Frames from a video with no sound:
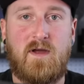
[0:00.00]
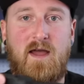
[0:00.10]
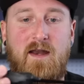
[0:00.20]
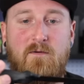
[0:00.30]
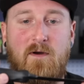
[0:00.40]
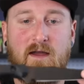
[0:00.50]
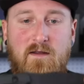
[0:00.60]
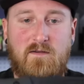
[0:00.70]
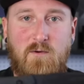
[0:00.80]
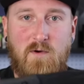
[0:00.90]
But
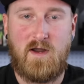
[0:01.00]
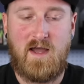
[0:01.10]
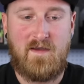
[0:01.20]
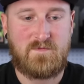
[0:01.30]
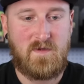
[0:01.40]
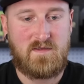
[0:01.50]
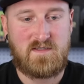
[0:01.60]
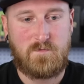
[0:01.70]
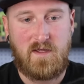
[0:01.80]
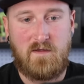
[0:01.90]
anyway, Tor Knives made
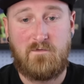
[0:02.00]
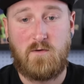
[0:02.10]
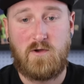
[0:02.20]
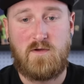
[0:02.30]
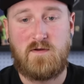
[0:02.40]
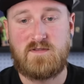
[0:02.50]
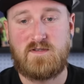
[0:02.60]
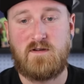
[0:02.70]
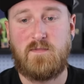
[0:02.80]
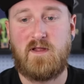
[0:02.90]
this blade for Shooting
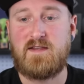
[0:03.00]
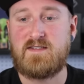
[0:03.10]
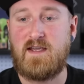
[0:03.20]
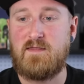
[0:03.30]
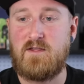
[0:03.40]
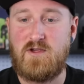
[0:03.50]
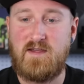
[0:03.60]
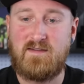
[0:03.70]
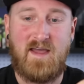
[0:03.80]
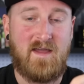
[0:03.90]
Surplus, and the
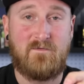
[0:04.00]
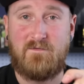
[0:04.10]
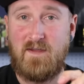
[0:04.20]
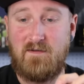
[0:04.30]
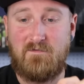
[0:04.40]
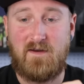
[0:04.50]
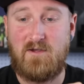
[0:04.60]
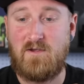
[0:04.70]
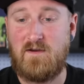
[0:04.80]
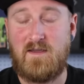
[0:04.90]
G10 fit and
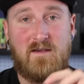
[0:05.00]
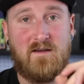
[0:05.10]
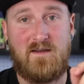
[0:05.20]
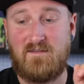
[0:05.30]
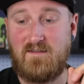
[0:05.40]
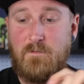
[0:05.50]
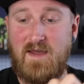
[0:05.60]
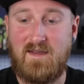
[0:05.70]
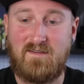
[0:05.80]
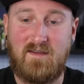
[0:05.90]
finish on here is
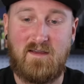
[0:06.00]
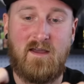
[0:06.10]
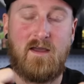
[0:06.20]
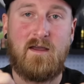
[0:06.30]
amazing.